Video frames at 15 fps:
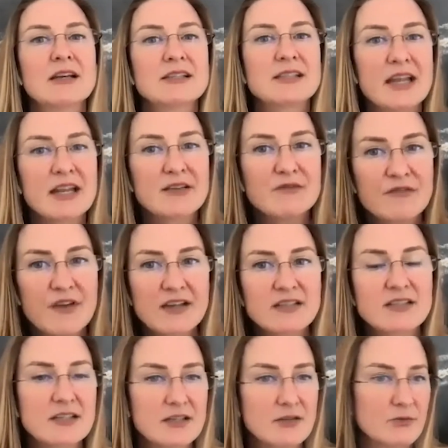is that
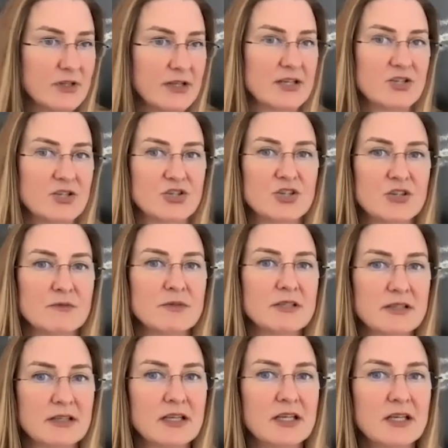investing in
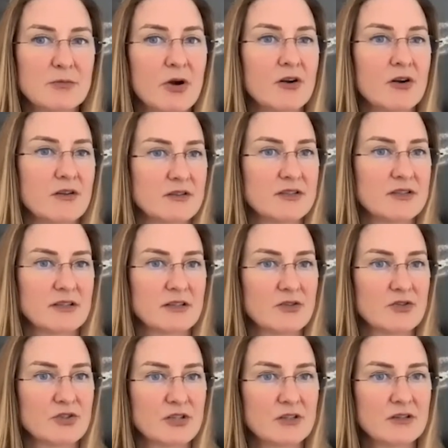relationships is a key part of the
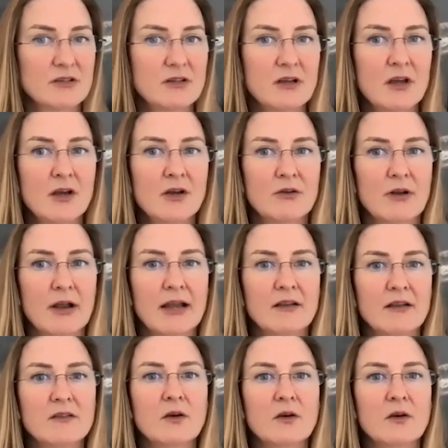solution, right?